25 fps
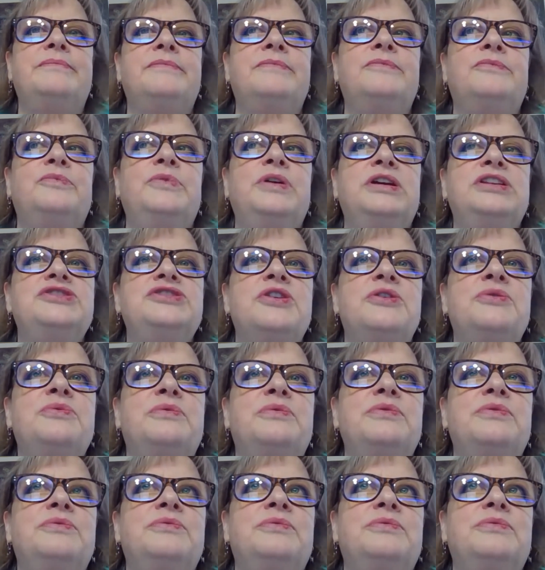
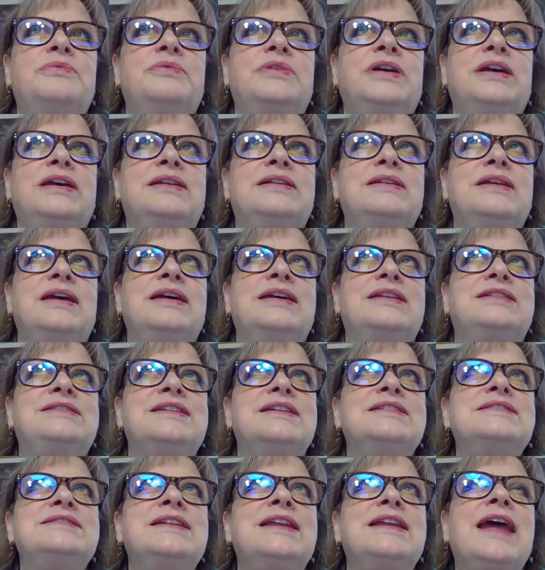It
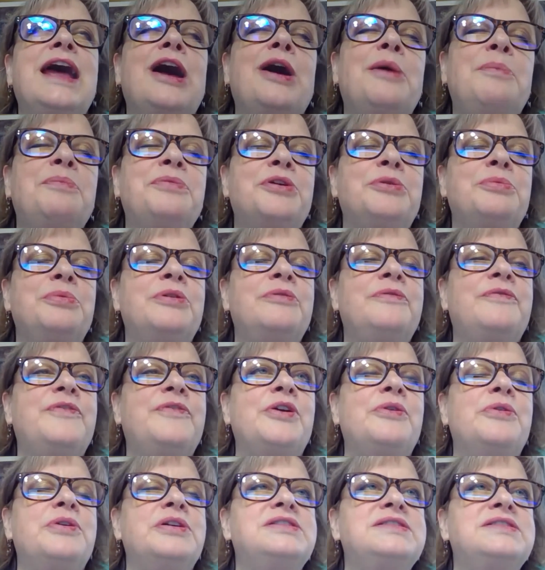doesn't help the
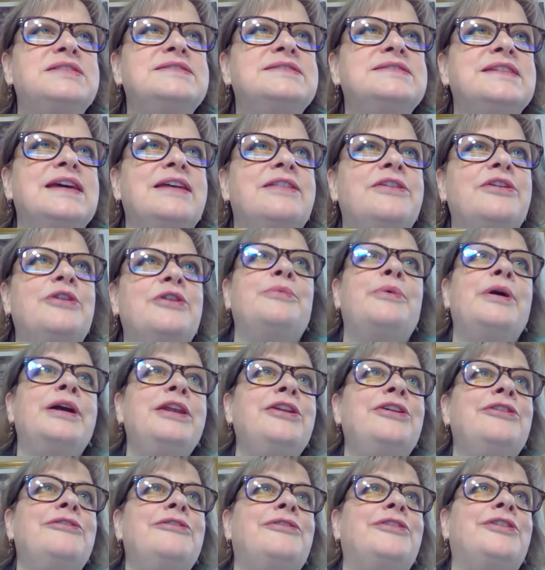reviewer to say they're
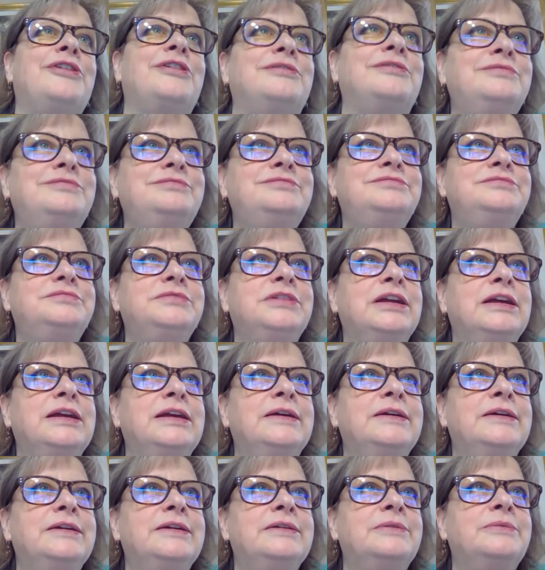wonderful.
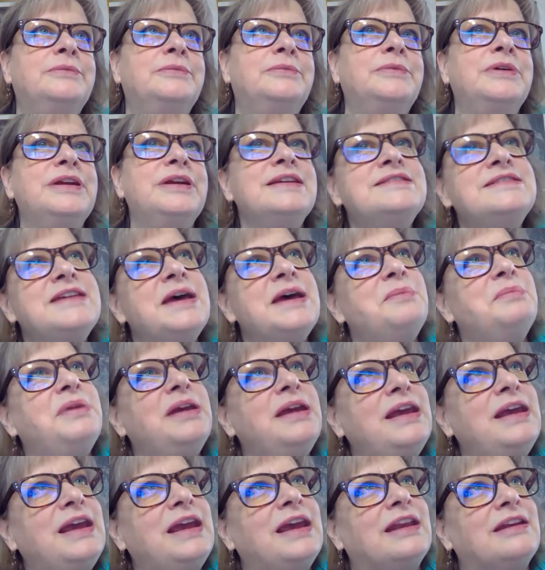What does that
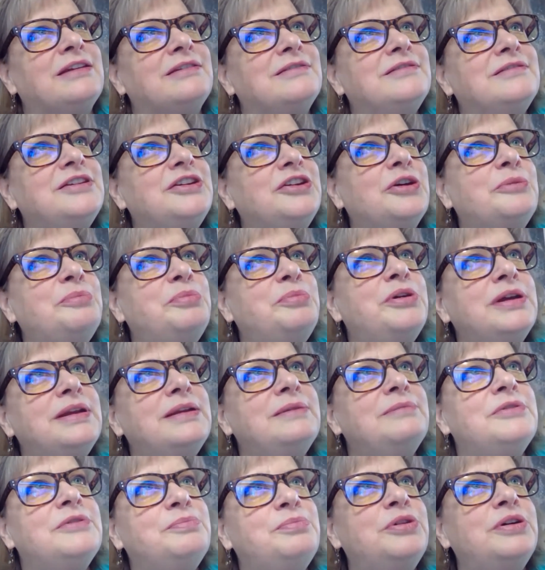mean? You know,
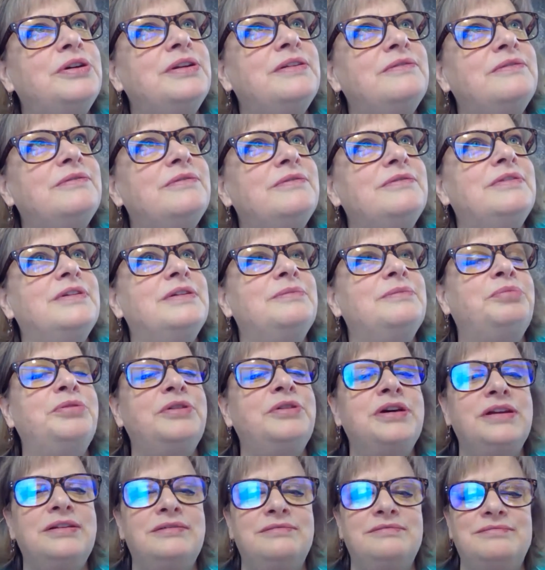
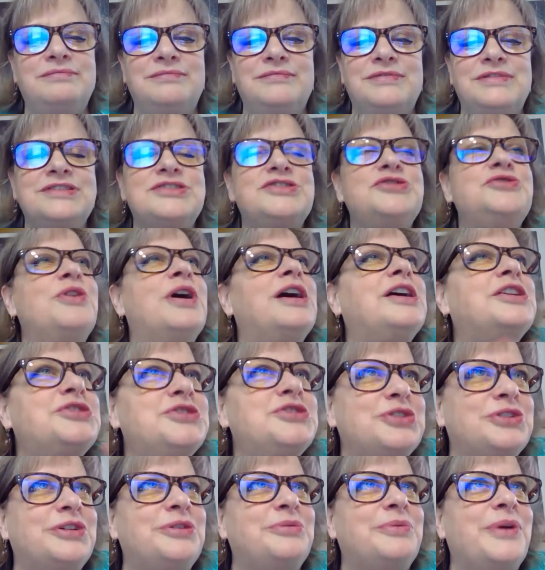put
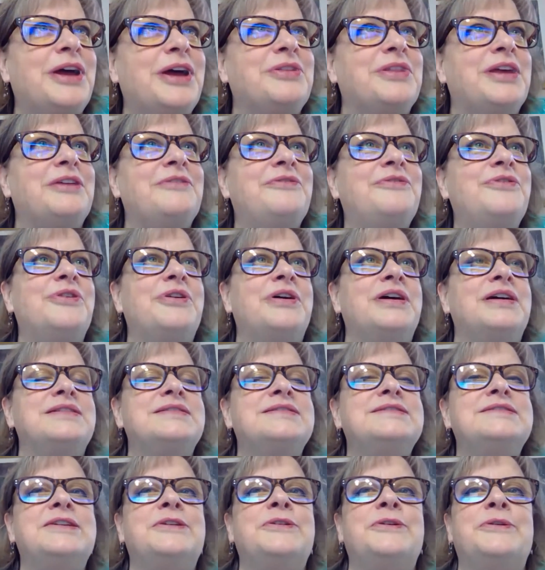structure around that for
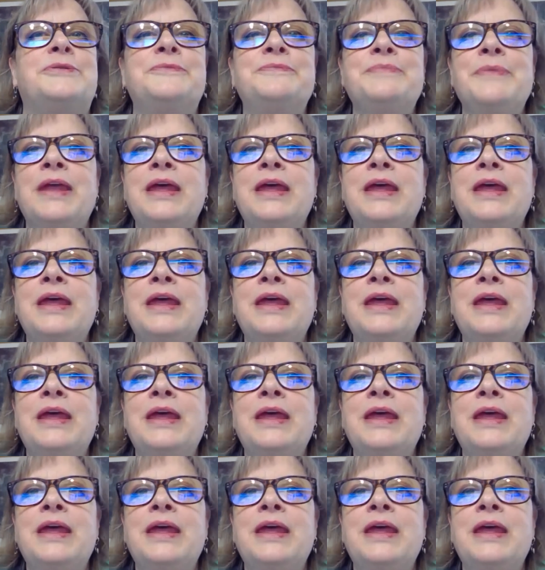us. So